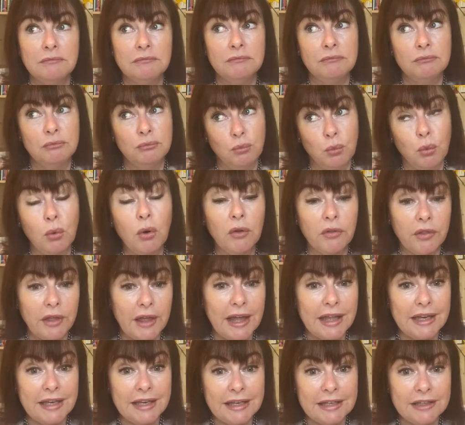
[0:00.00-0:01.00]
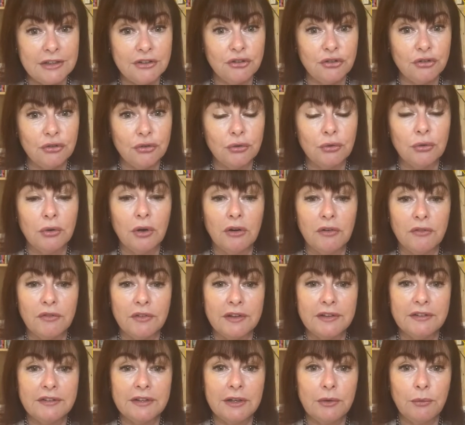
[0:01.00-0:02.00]
What that led to,
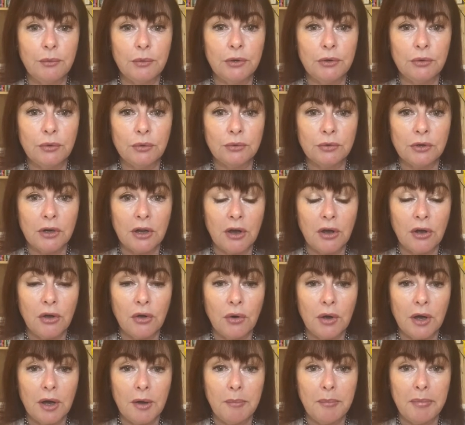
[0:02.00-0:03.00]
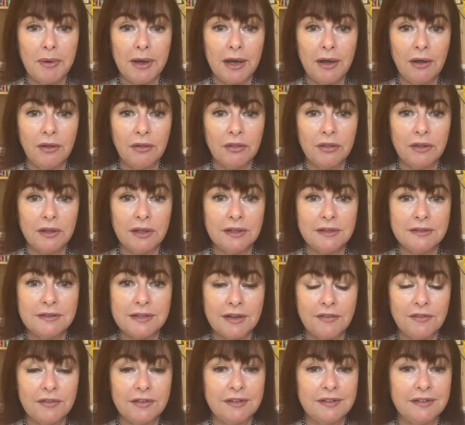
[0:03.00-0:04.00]
obviously, we all know about the
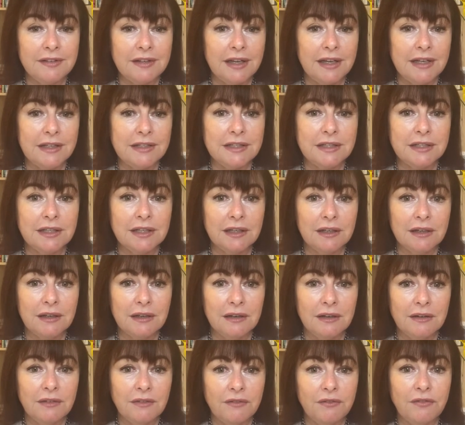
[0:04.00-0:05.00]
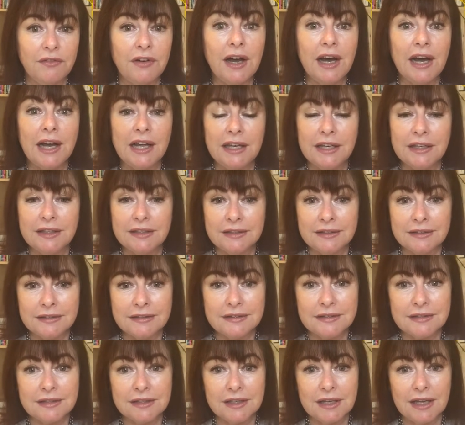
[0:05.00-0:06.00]
devastating
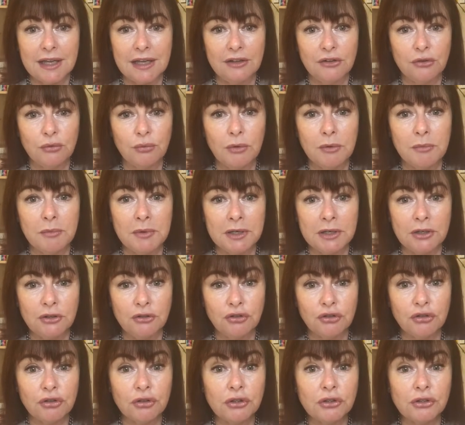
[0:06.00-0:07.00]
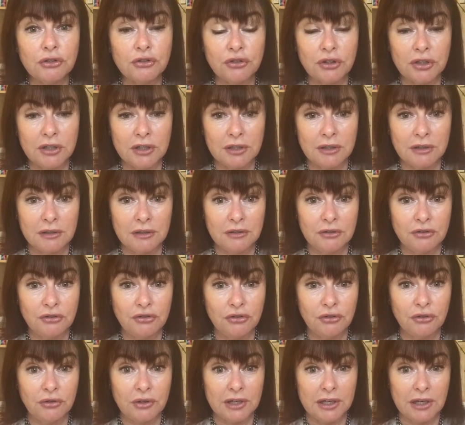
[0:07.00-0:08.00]
violence against women and children
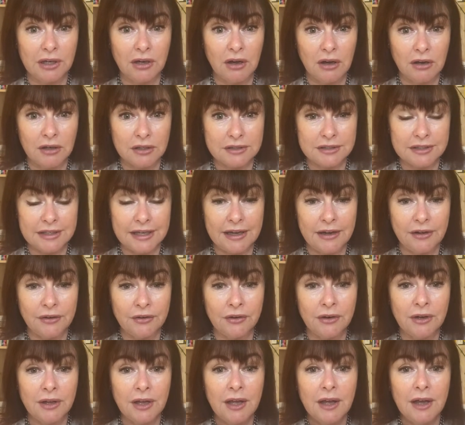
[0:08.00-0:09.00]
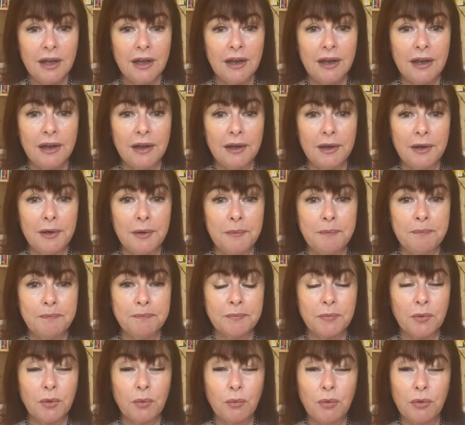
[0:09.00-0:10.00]
during lockdown,
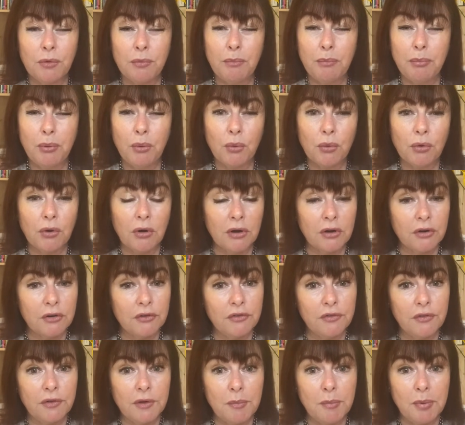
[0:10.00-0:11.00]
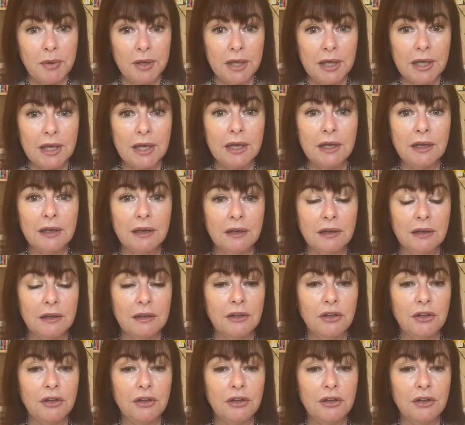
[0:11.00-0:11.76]
with pornography being,